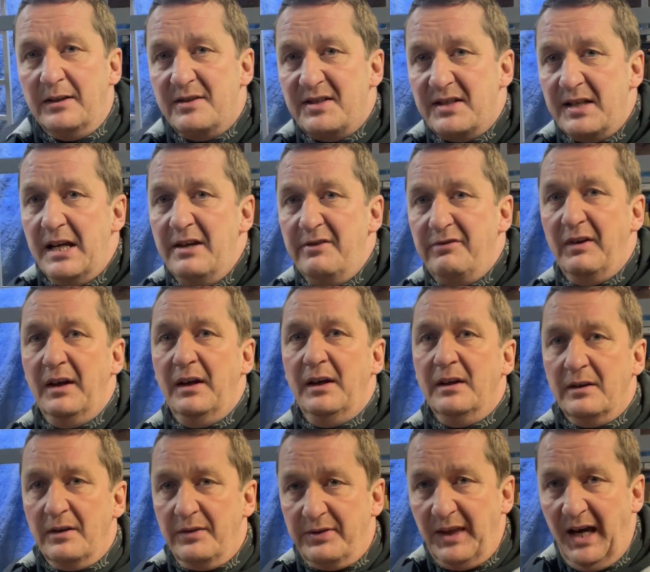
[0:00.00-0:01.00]
save
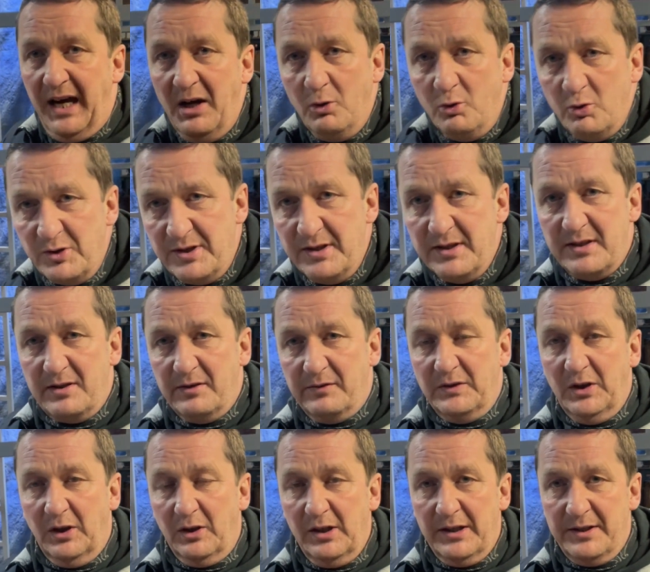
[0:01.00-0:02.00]
thousands of
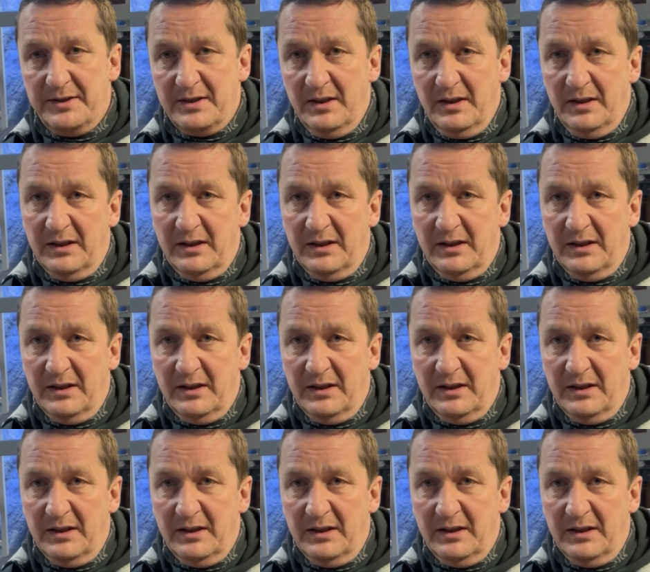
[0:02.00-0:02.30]
dollars.